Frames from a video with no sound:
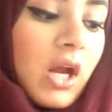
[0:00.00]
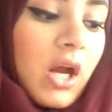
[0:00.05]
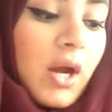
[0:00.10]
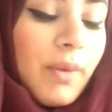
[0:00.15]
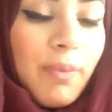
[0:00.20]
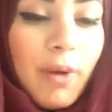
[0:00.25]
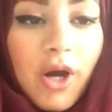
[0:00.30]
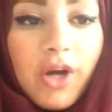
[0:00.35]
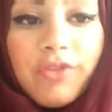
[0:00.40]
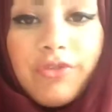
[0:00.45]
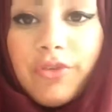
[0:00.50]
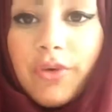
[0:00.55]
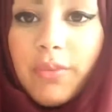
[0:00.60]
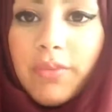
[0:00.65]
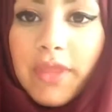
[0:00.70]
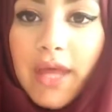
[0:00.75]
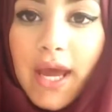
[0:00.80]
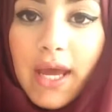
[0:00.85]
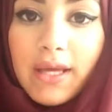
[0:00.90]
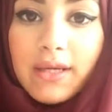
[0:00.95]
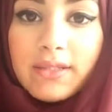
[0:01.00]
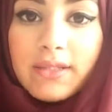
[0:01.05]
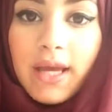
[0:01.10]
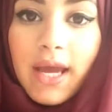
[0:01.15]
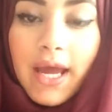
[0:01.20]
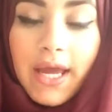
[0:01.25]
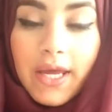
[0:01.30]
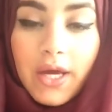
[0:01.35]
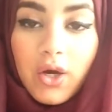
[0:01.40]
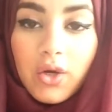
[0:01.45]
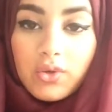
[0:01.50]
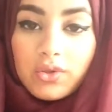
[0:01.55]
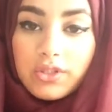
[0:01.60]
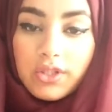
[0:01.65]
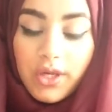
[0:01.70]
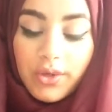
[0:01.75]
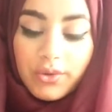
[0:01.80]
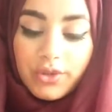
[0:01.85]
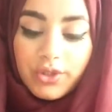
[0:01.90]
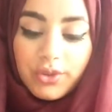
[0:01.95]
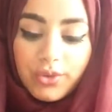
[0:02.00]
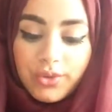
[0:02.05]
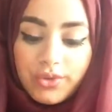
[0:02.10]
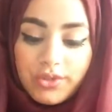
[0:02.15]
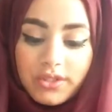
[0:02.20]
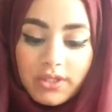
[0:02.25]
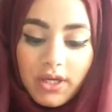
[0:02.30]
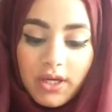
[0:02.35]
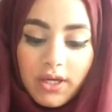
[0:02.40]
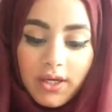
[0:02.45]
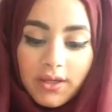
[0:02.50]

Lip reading: Apart from that, I also use